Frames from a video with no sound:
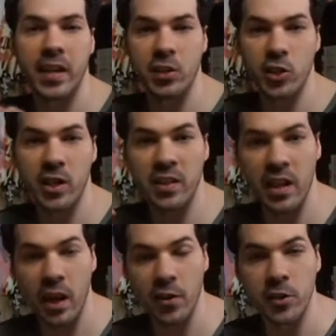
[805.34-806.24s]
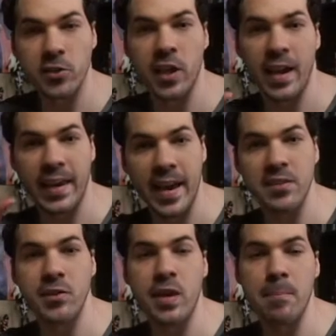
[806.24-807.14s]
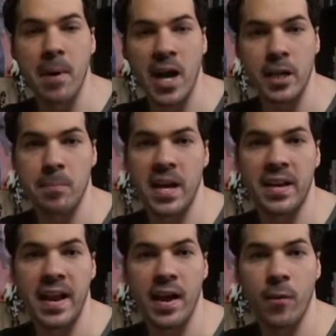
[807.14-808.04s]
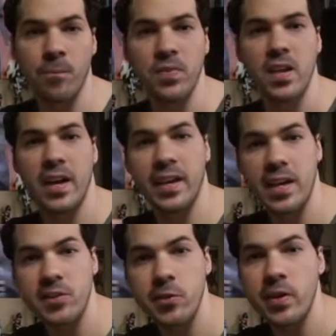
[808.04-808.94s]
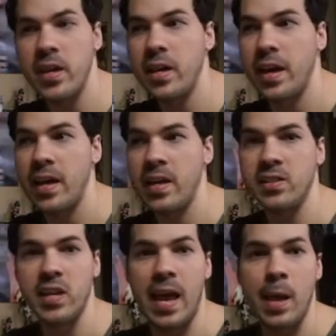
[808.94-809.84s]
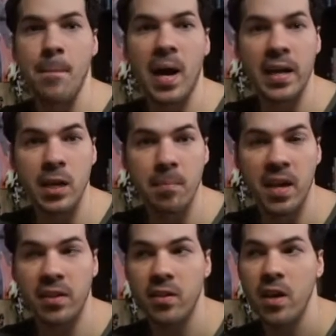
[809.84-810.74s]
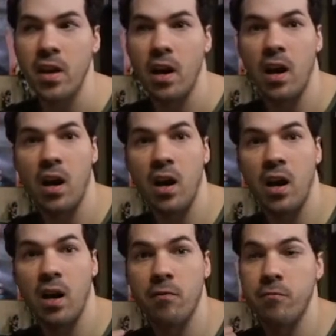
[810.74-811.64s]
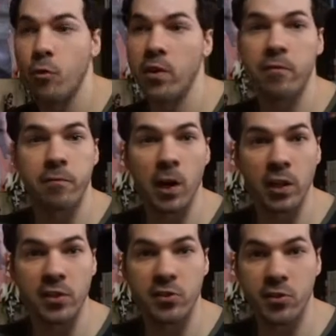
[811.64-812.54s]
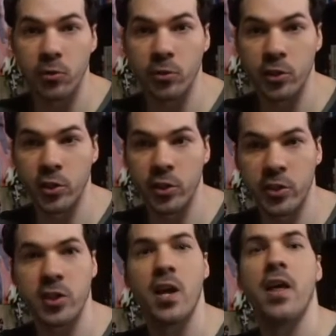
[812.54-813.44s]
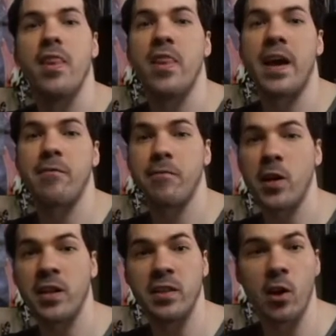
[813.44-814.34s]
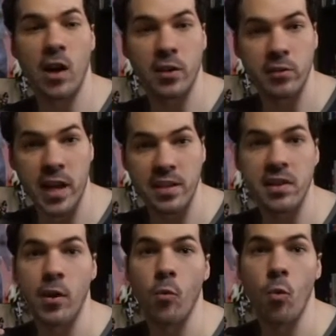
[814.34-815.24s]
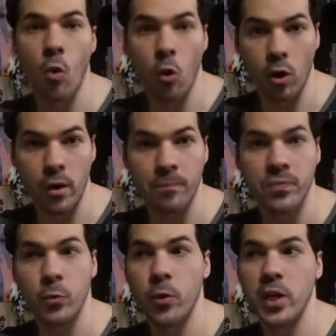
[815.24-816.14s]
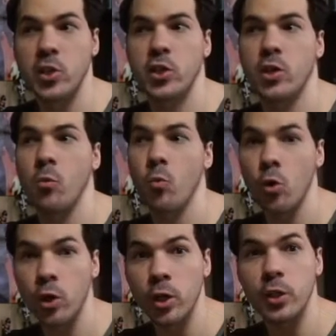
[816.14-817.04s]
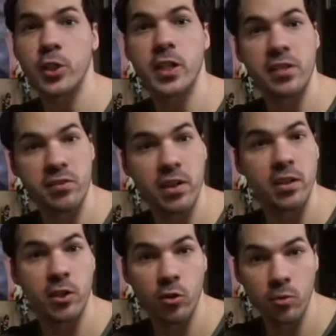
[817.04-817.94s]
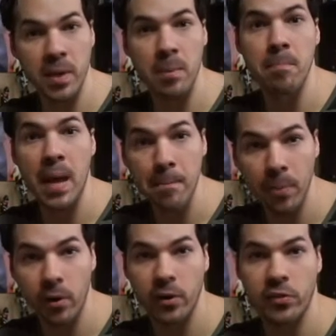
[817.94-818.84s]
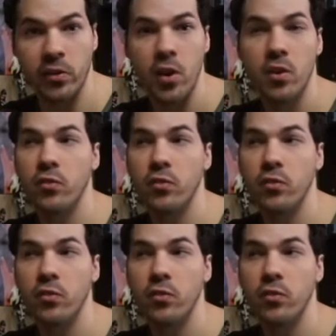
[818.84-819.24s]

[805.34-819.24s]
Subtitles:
Kenshin and the others to Heketsuhi Monument. Now, Heketsuhi is a monument for the fallen soldiers that fought in the Hakodate War, which were Shinsengumi members.